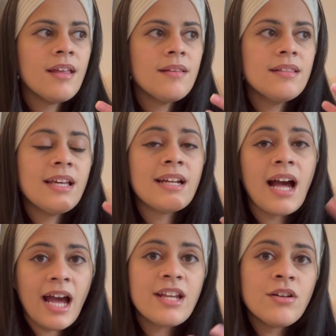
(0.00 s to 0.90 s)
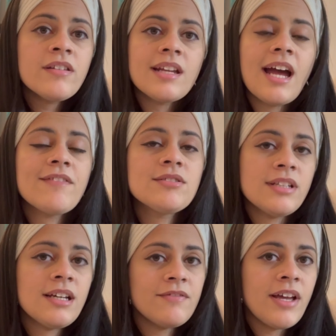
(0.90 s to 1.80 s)
then I know that I have to
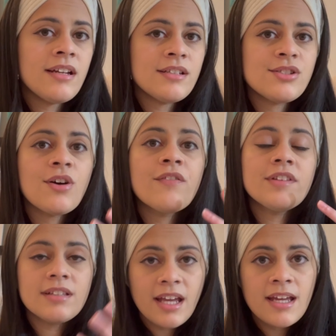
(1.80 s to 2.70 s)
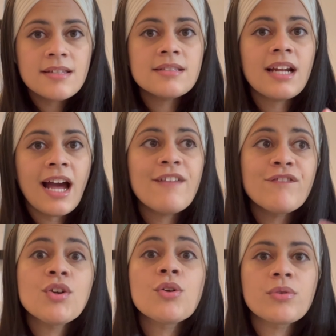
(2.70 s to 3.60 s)
take advantage of the days that I
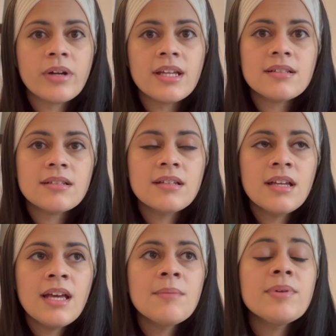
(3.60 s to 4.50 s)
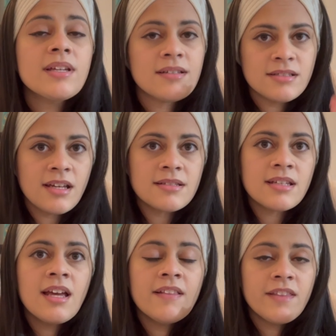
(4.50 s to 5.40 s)
feel great. Because, yes,
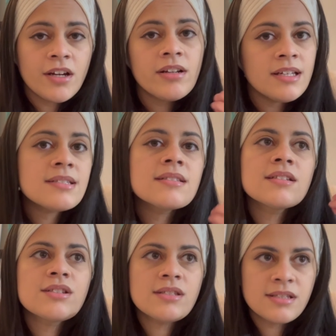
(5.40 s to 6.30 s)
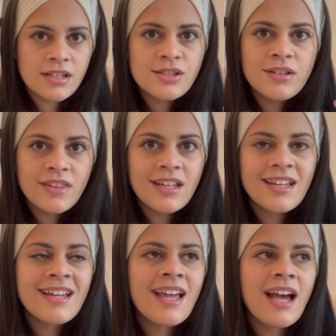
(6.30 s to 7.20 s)
there is such a
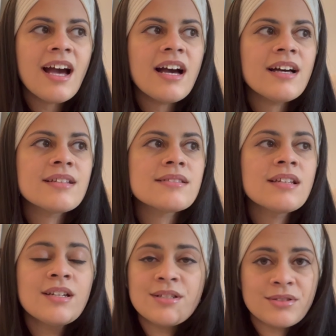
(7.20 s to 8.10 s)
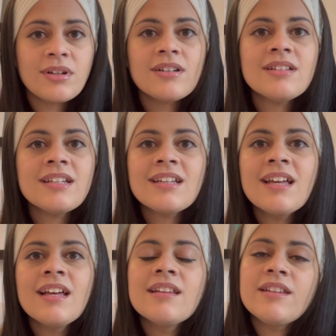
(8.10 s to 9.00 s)
thing as struggling,
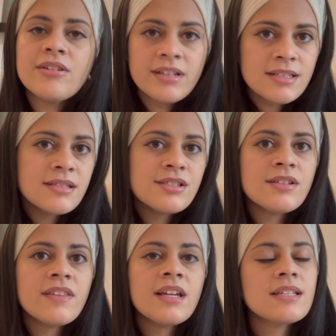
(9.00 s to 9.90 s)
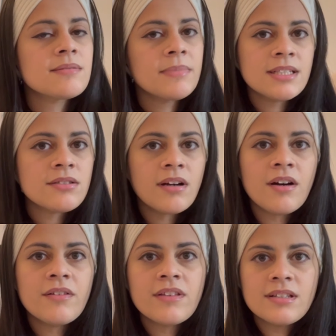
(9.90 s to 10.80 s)
there is such a thing as mental
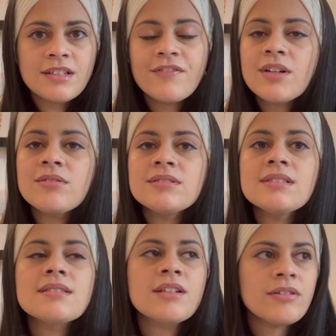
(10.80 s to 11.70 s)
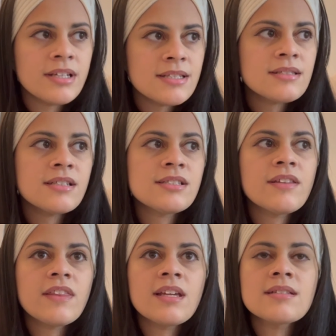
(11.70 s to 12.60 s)
health difficulties, there is such a
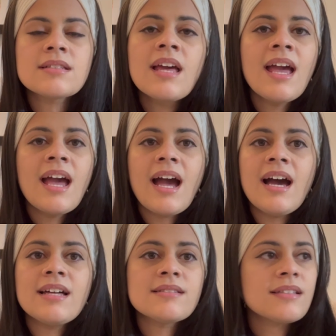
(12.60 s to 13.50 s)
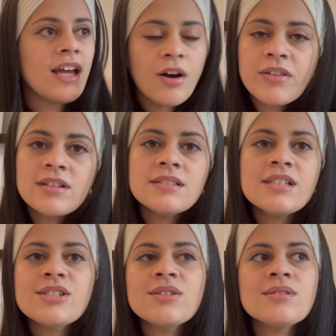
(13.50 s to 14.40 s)
thing as health
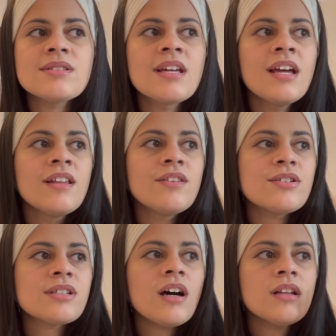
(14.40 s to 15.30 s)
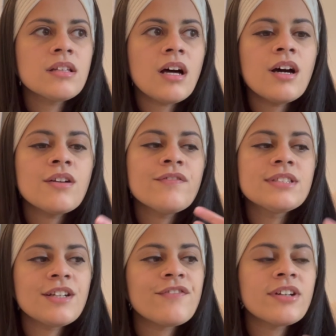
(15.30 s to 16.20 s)
conditions. There's a lot of
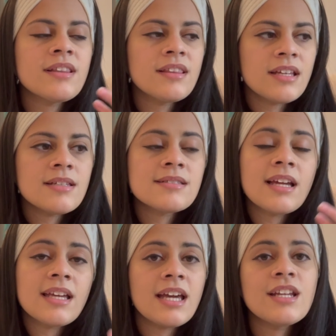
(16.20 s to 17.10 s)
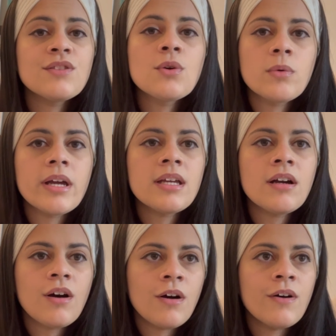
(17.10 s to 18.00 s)
different things that get in the way
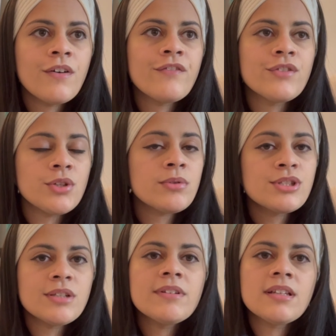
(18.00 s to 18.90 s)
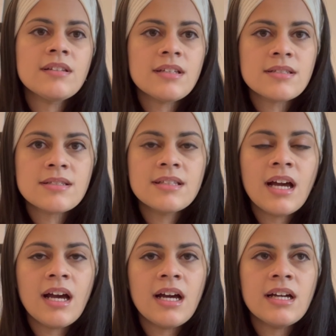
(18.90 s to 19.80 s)
of you achieving the things
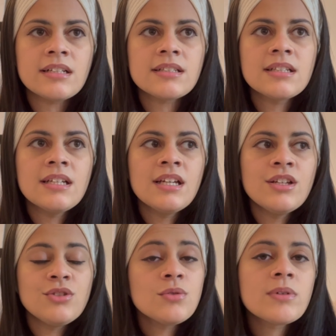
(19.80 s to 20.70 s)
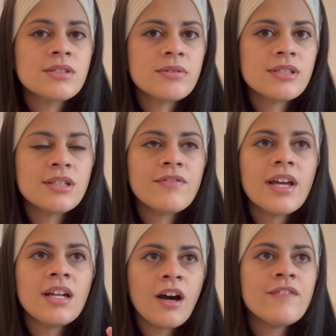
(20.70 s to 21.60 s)
that you want to achieve.
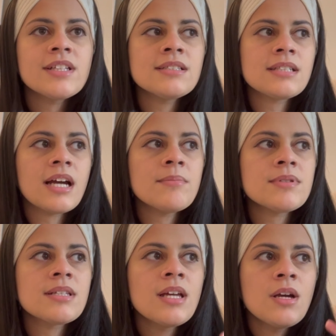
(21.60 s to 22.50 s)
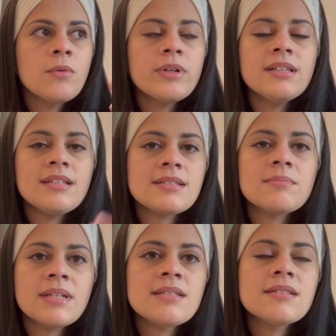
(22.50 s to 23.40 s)
And oftentimes, we
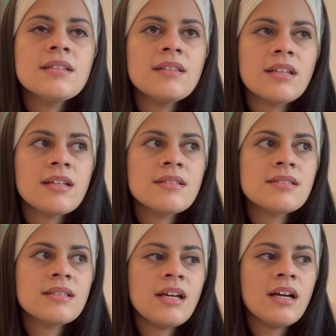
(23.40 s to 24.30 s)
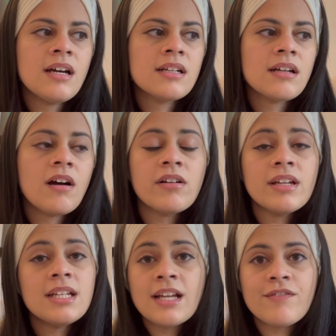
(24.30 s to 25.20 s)
dismiss the things that are
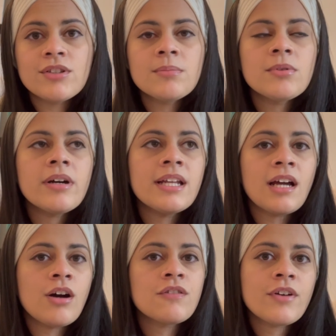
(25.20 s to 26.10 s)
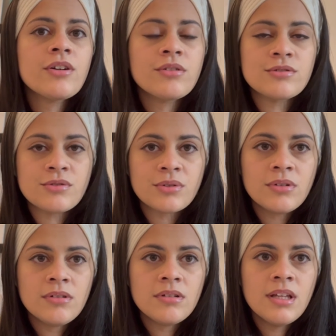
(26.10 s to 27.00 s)
inevitable and out of our control